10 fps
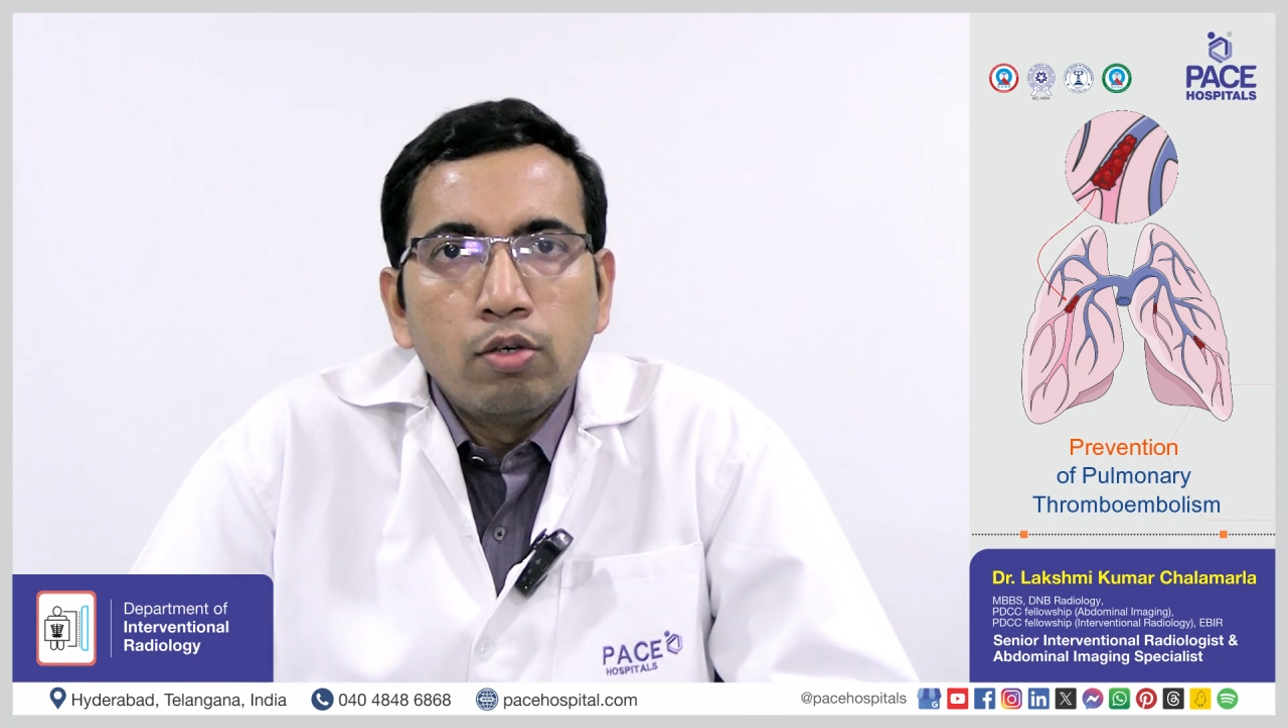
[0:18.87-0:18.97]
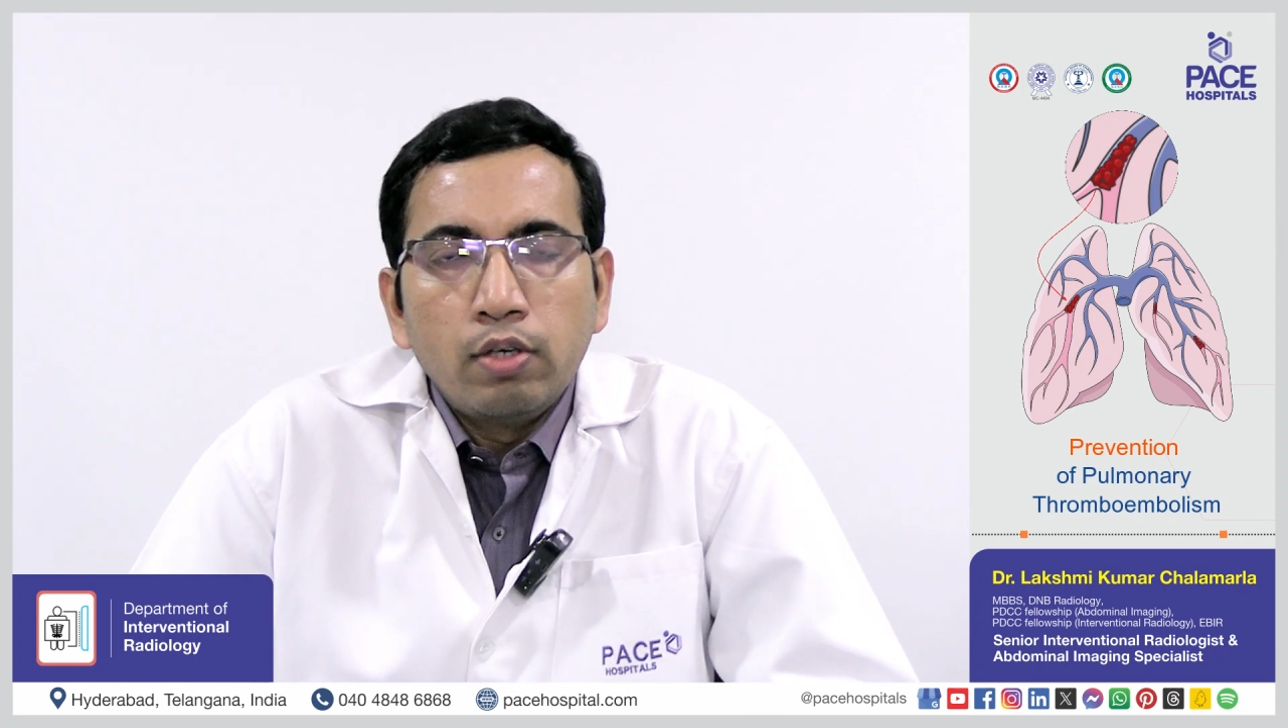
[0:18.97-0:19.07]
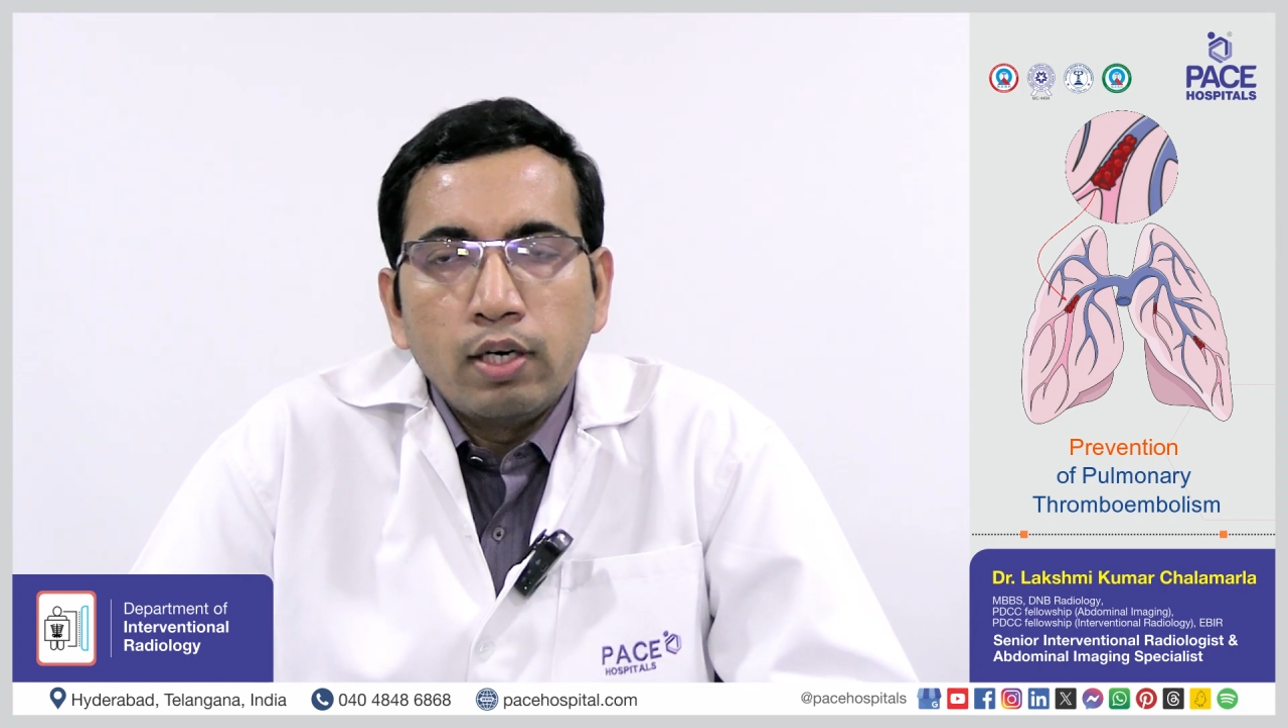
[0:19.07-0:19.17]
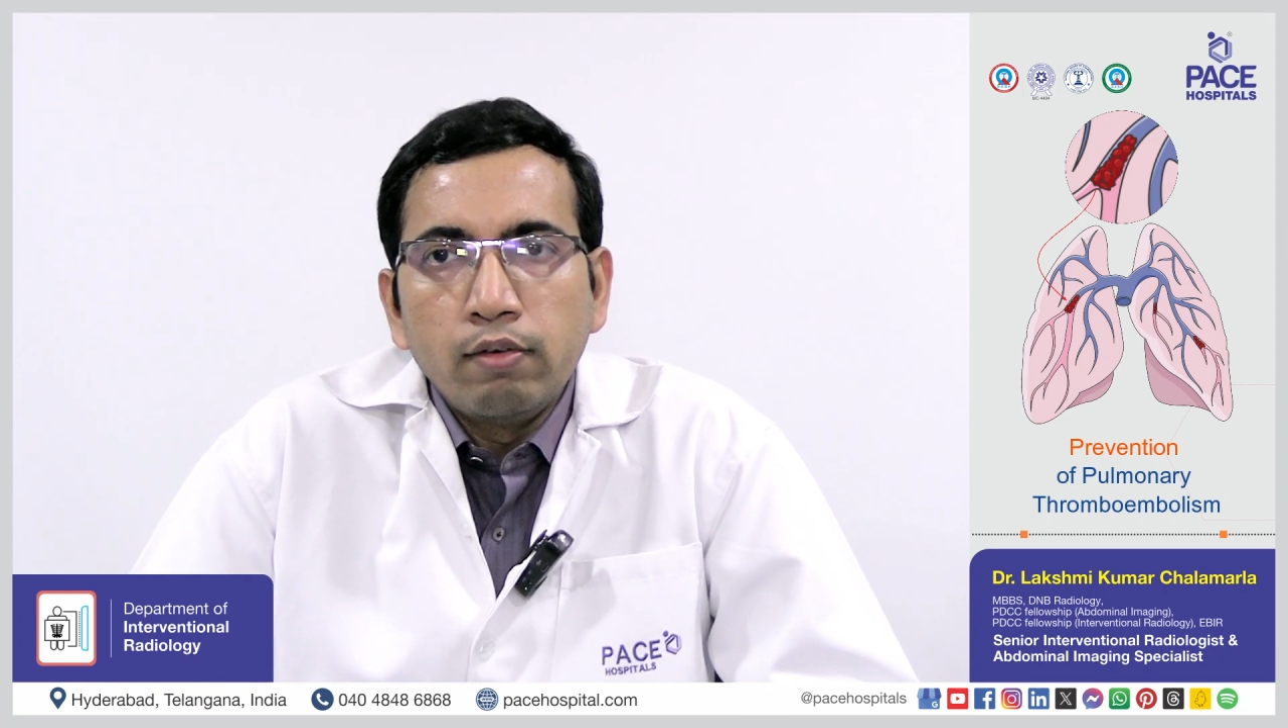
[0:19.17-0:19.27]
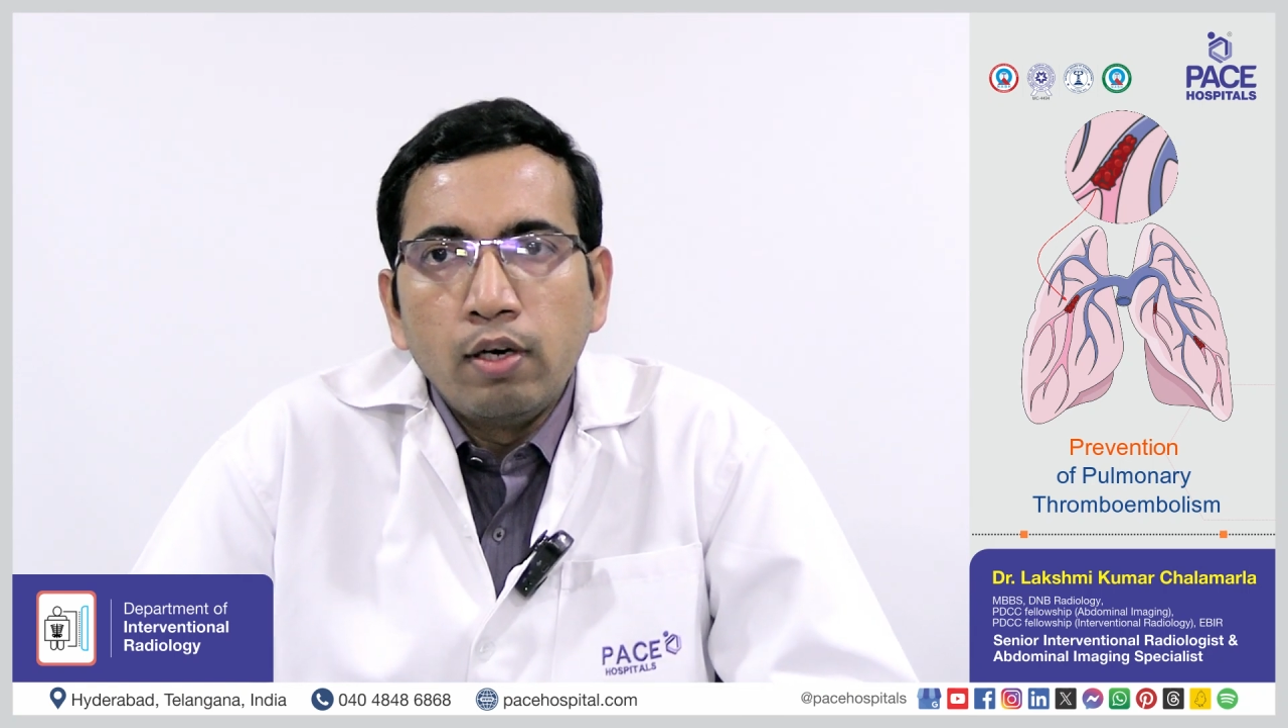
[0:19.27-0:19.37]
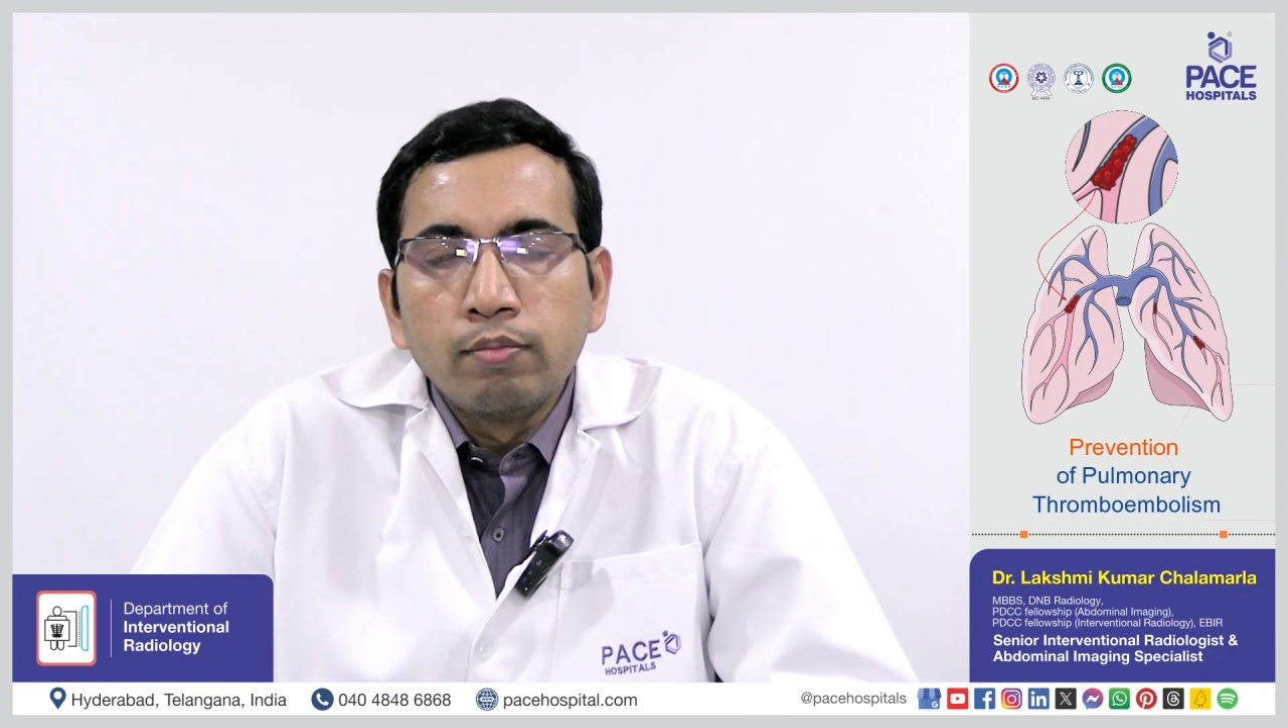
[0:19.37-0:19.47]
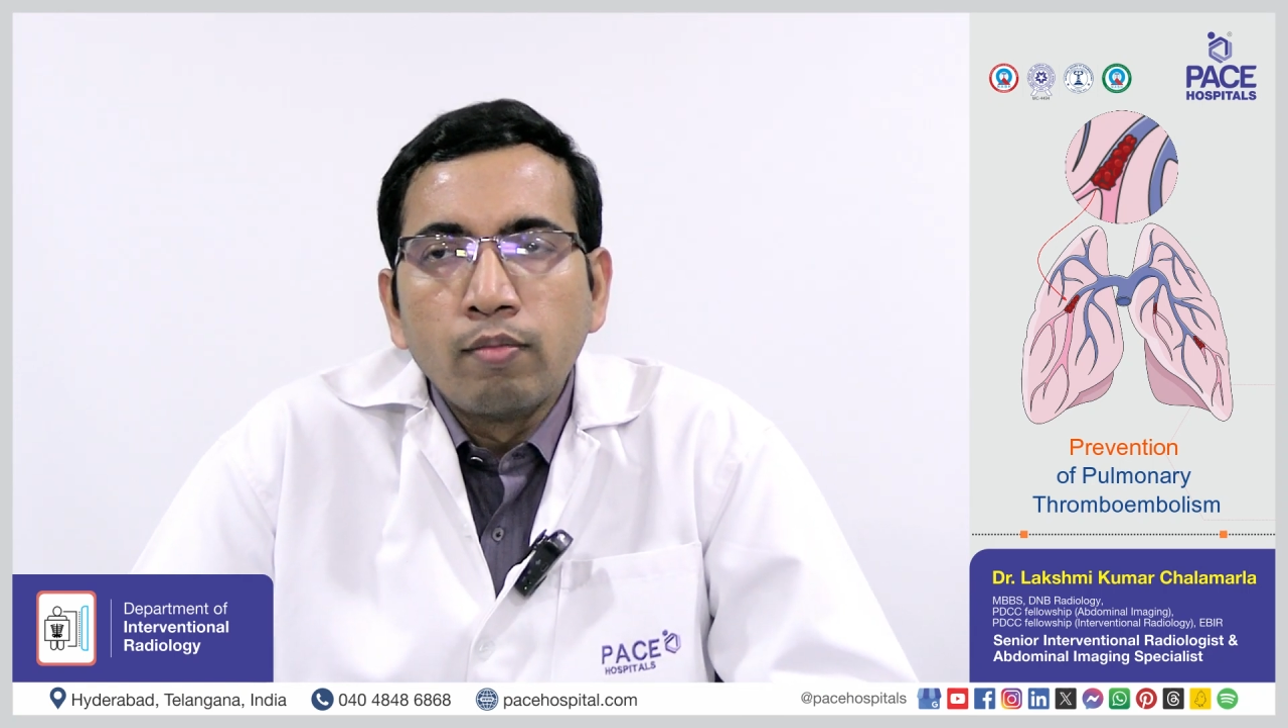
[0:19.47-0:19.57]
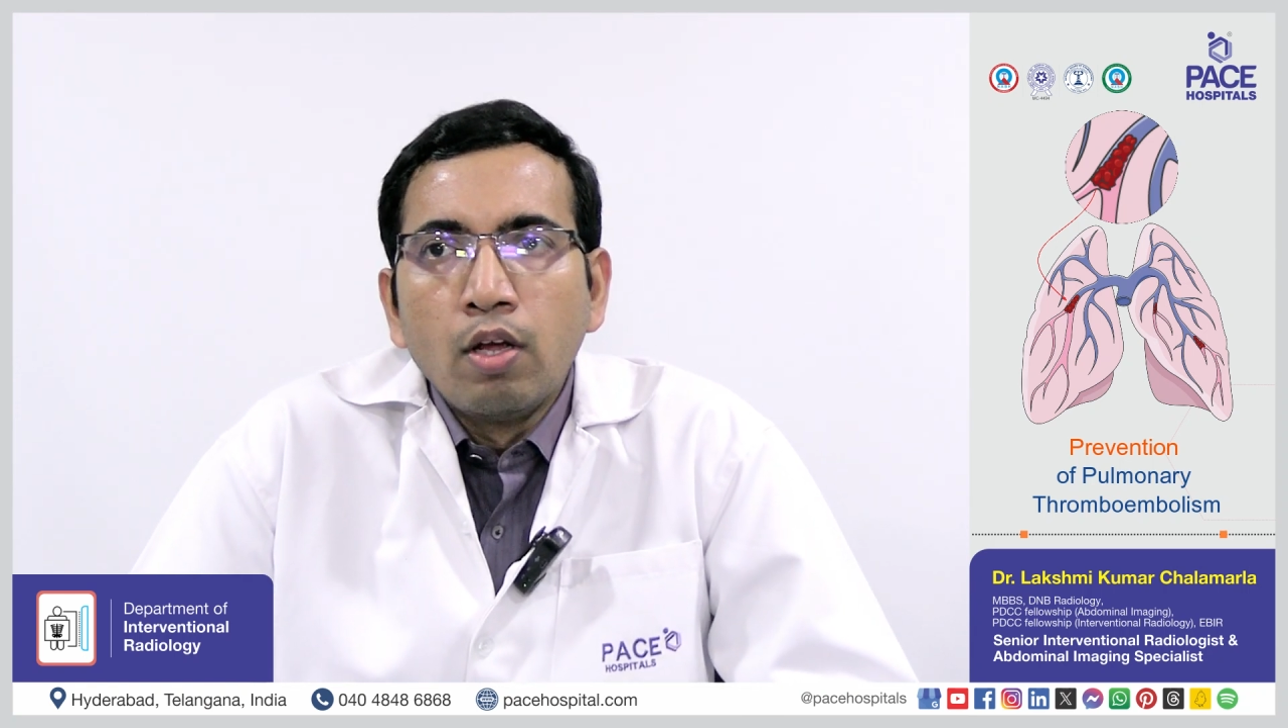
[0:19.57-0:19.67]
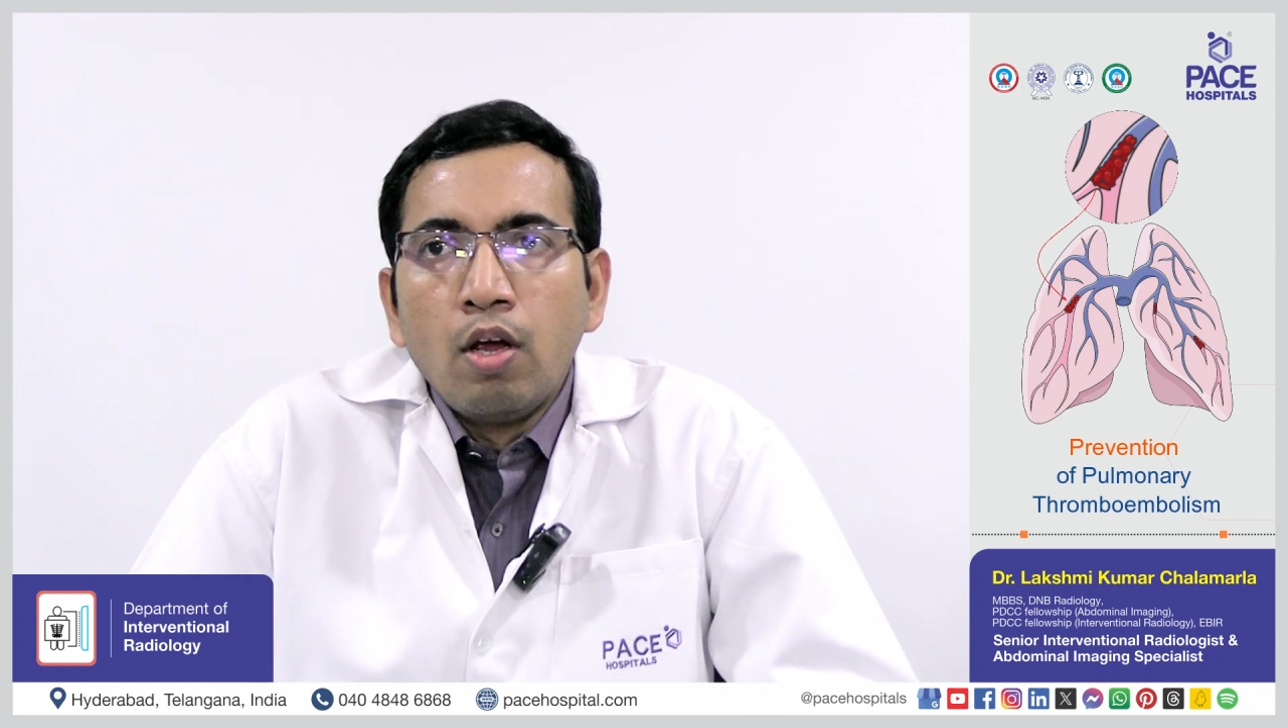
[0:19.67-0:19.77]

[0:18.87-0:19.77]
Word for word: road travel,